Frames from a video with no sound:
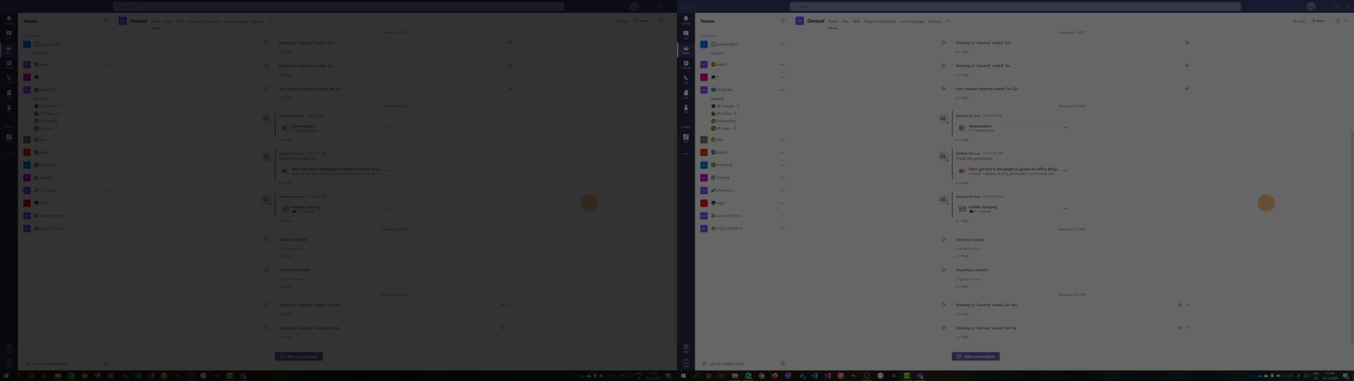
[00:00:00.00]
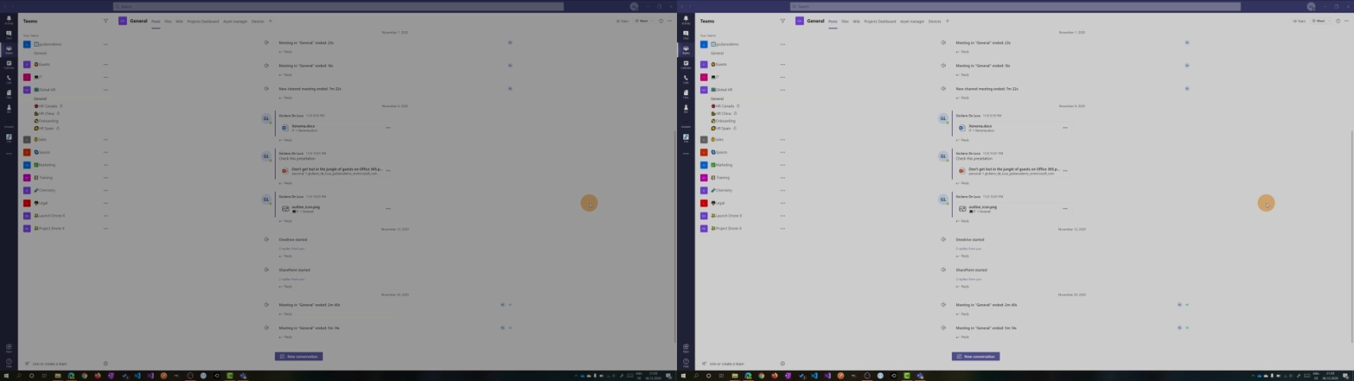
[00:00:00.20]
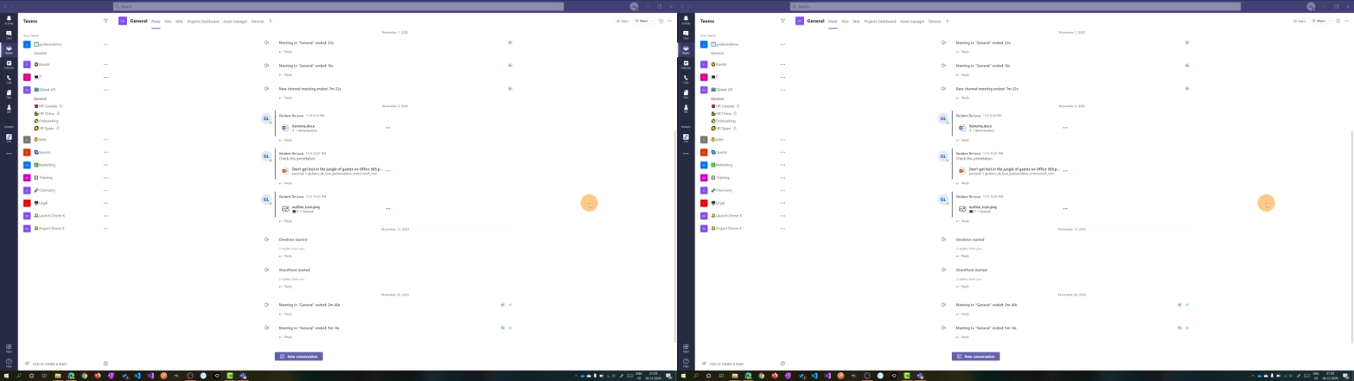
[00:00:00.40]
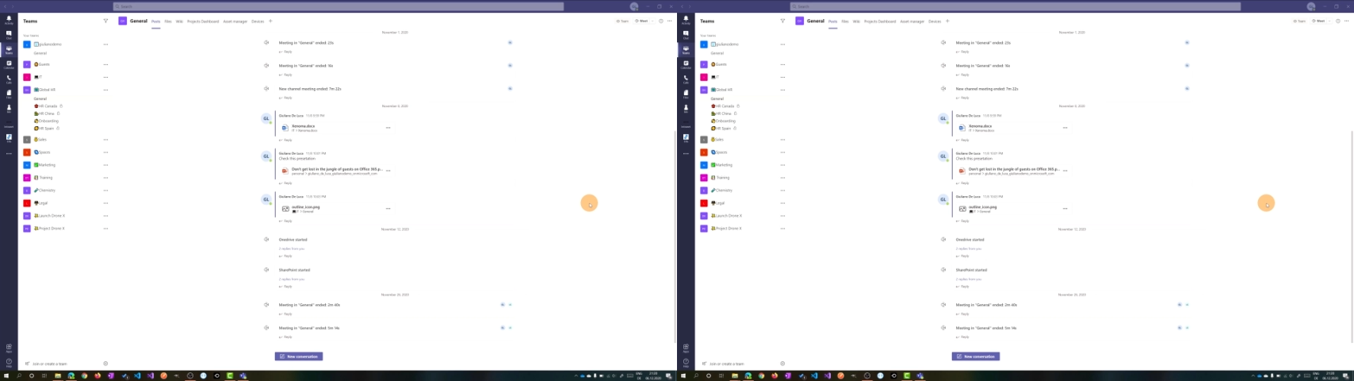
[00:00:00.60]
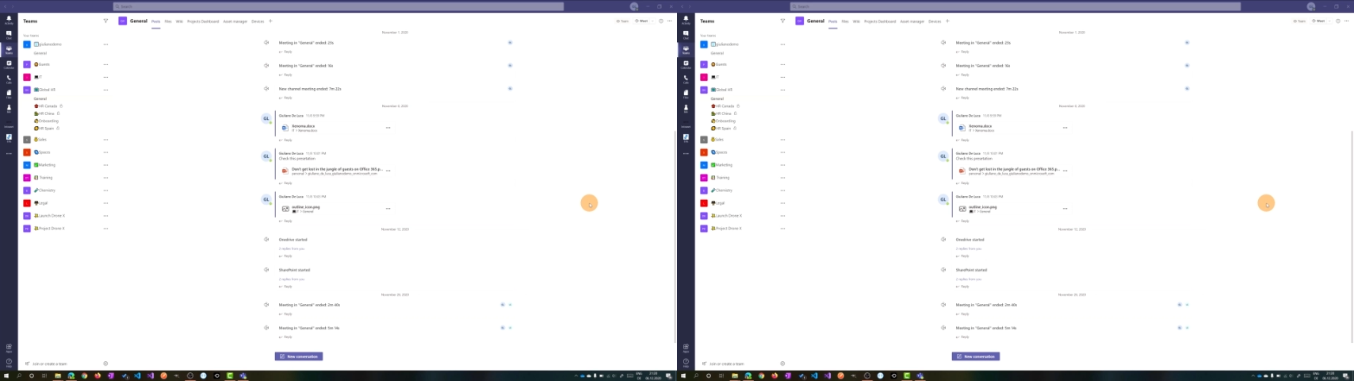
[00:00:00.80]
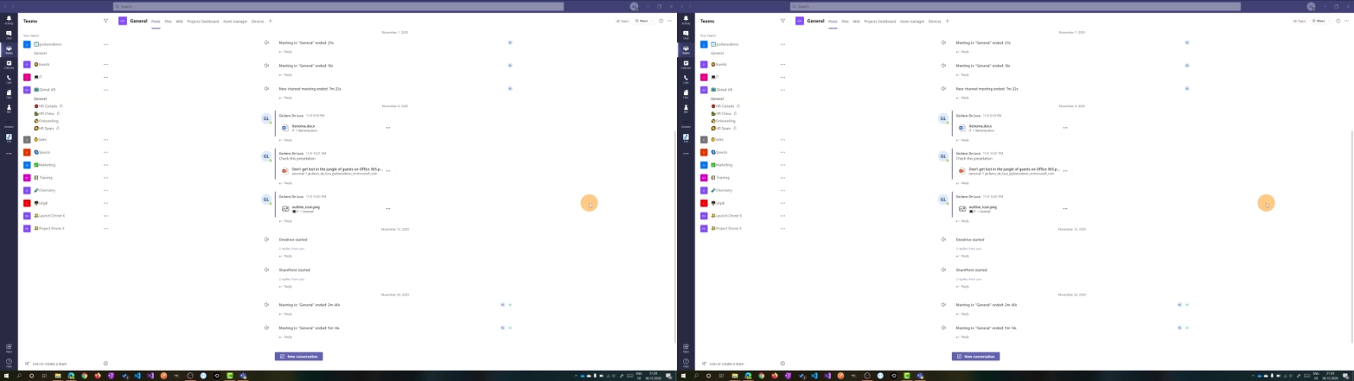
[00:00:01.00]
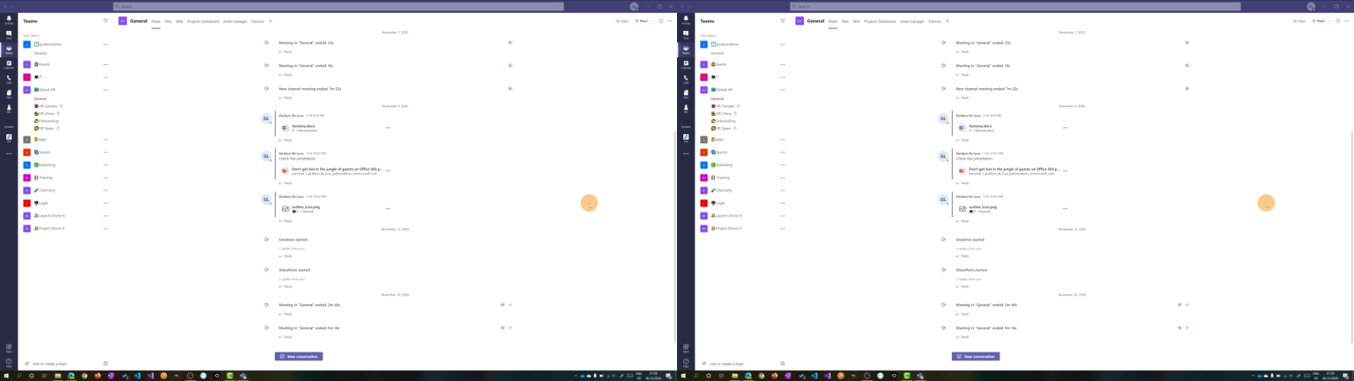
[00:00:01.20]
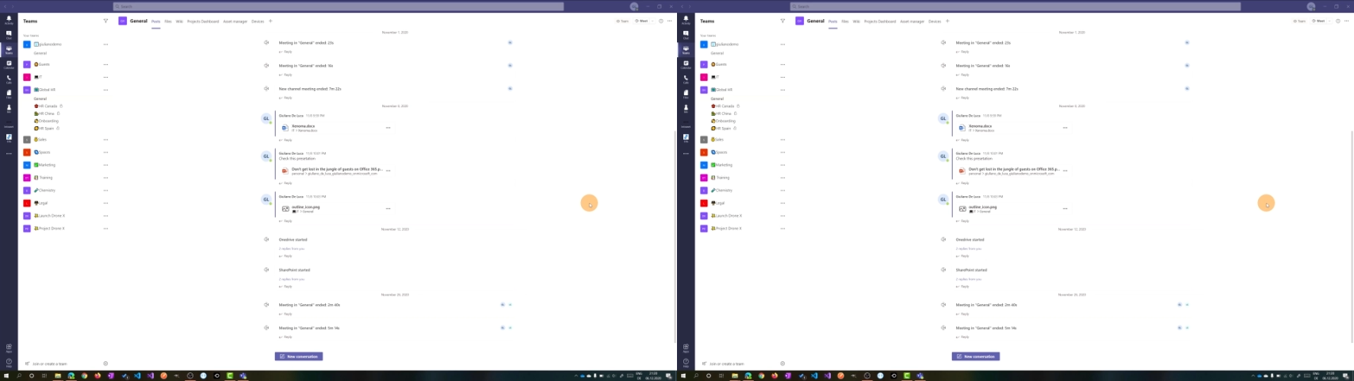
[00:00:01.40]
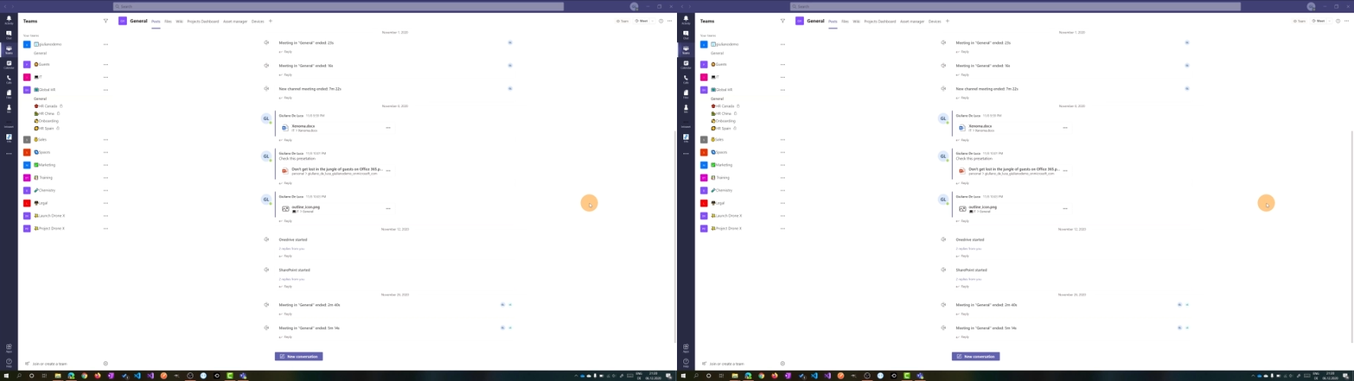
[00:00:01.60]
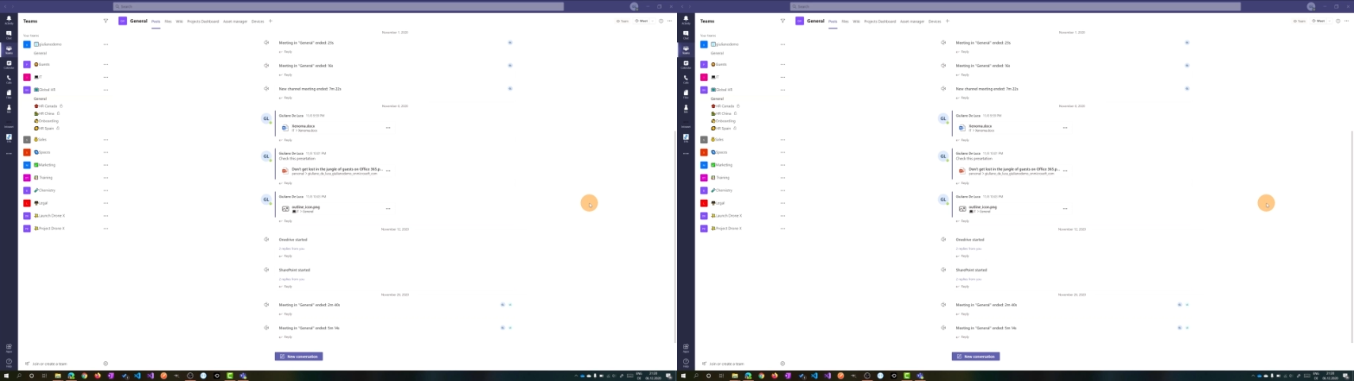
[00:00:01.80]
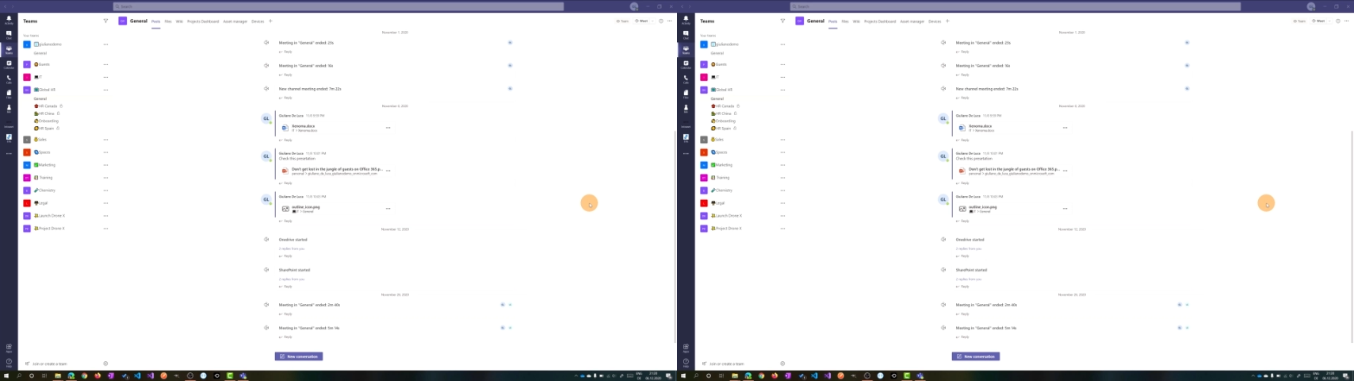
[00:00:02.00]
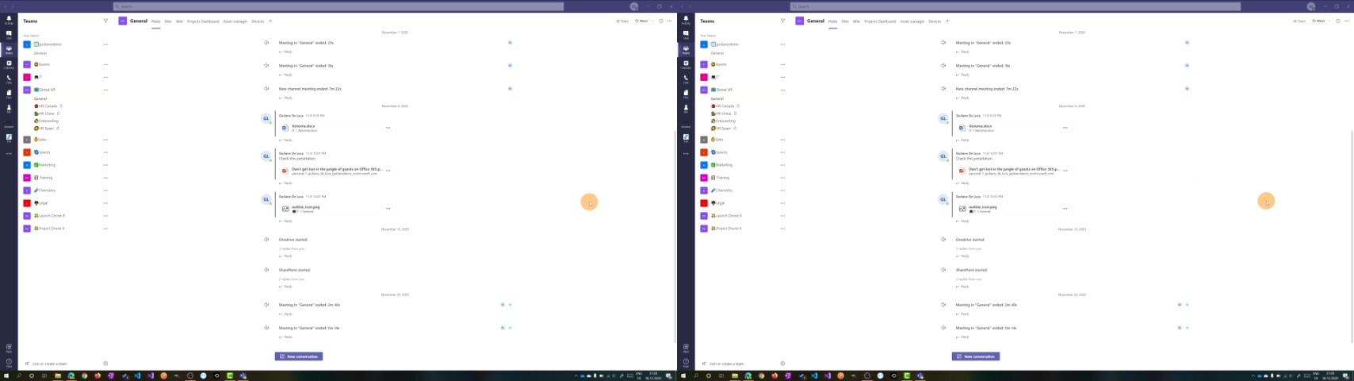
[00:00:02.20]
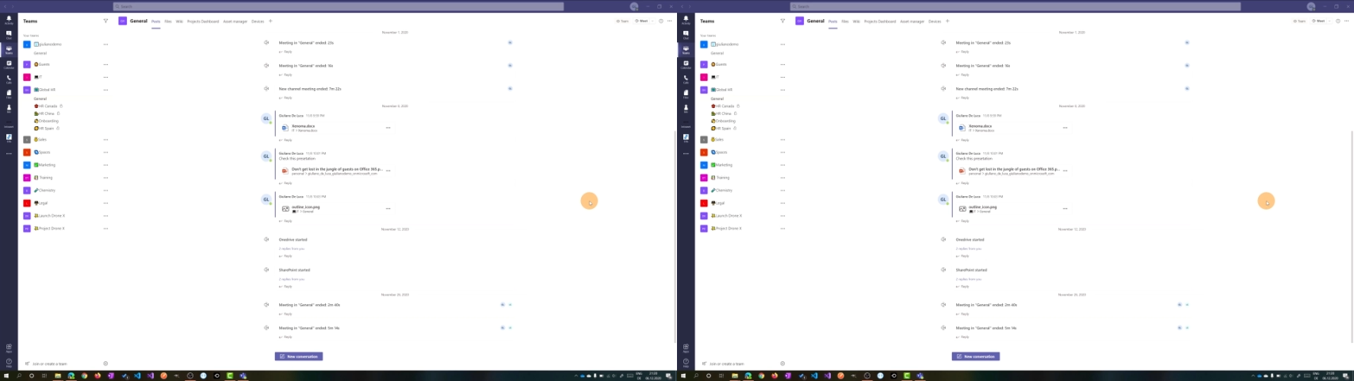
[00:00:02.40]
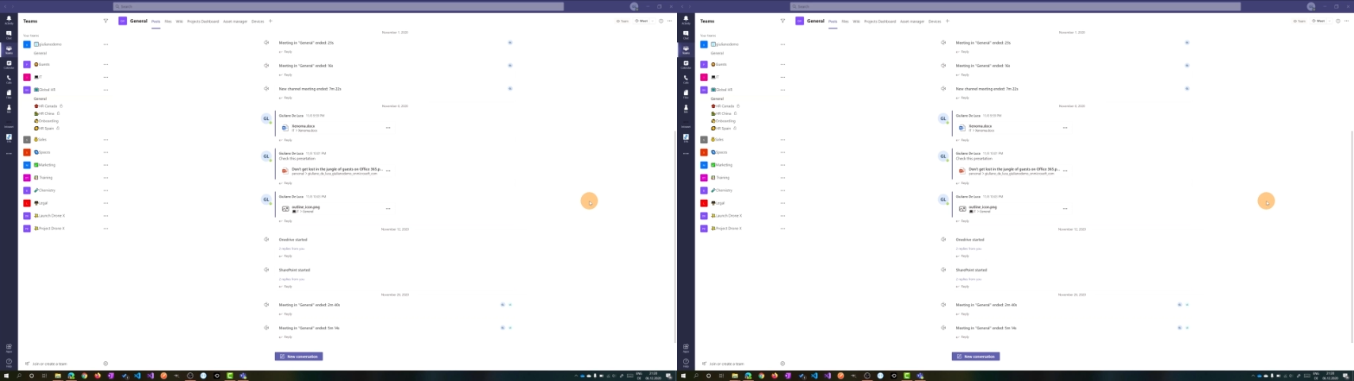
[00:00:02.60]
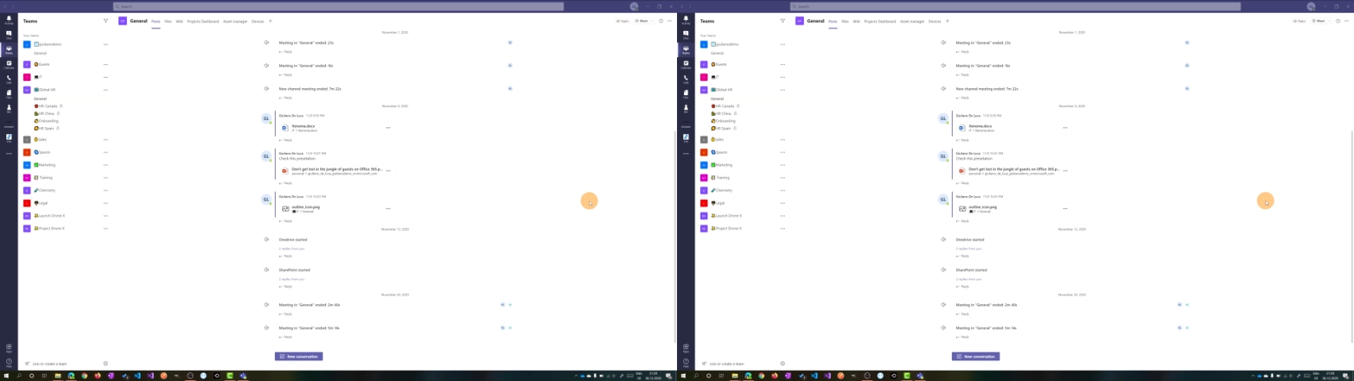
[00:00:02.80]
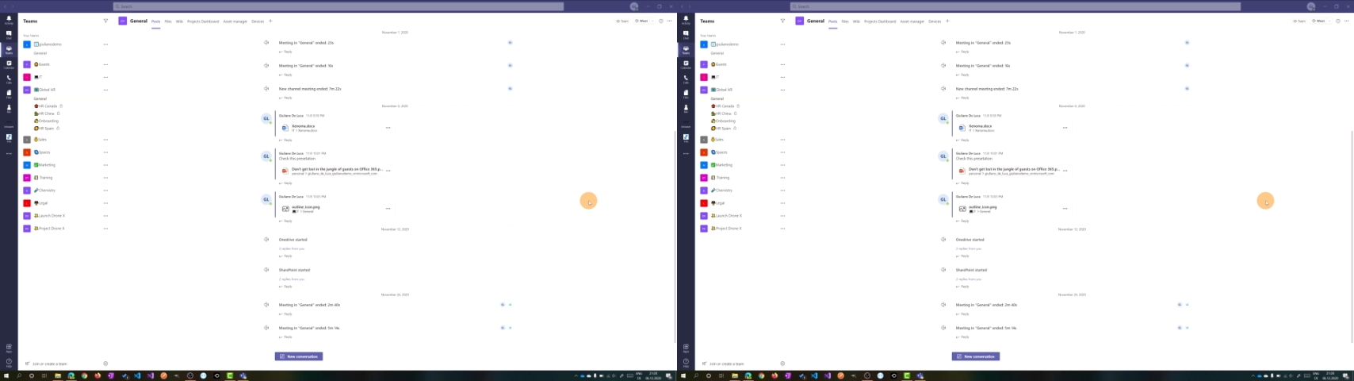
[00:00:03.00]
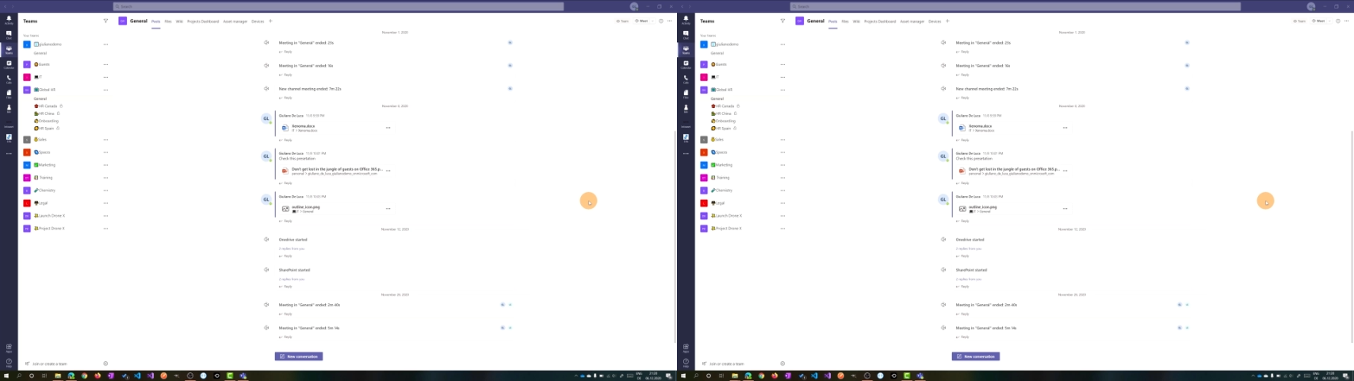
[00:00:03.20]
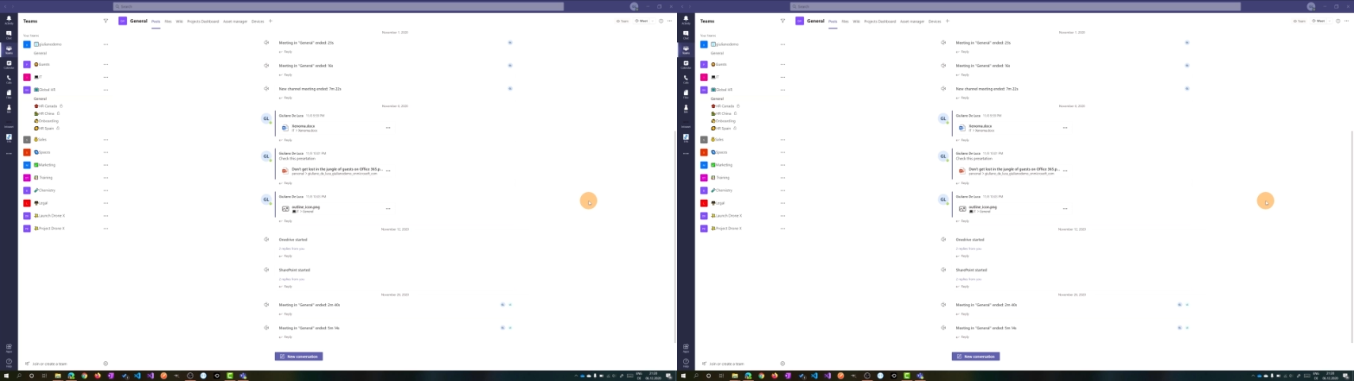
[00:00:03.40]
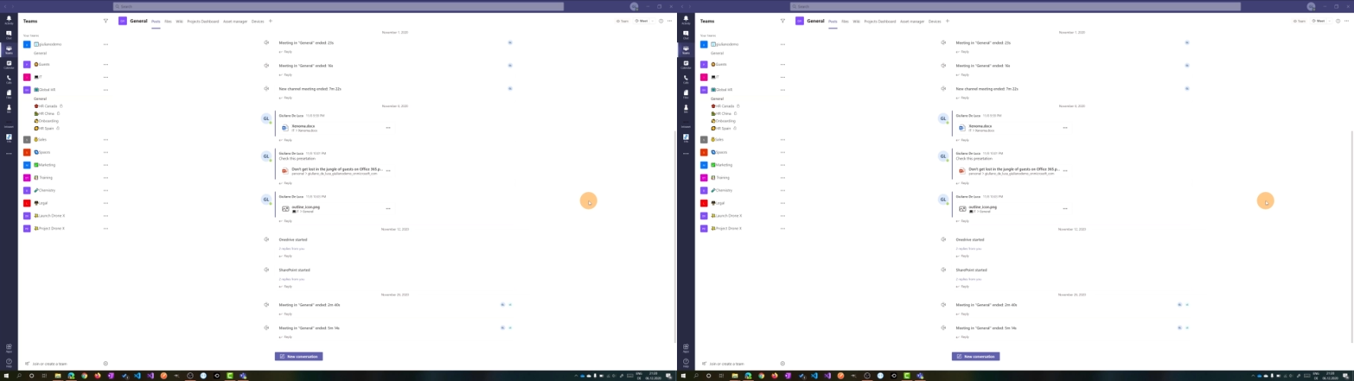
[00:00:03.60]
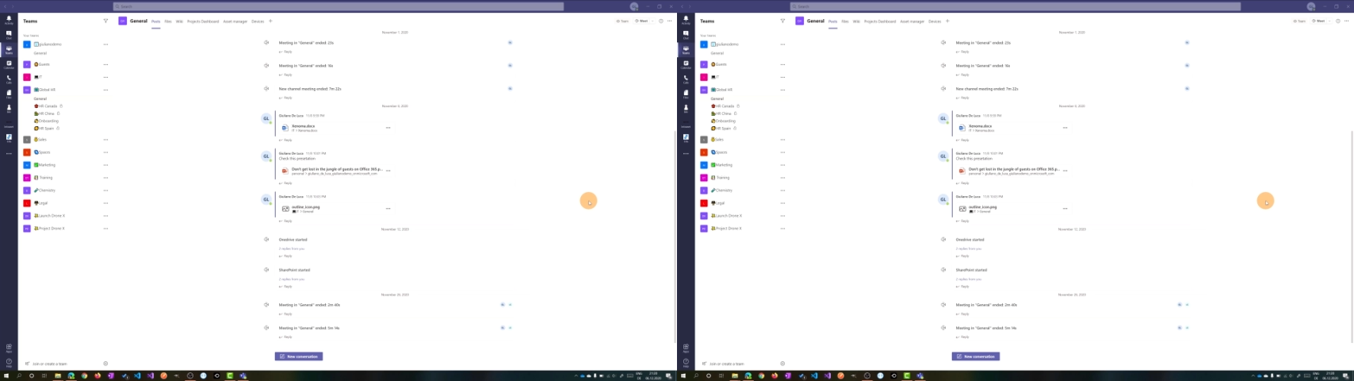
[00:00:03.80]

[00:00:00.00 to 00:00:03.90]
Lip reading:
No face is visible, so there are no lips to read.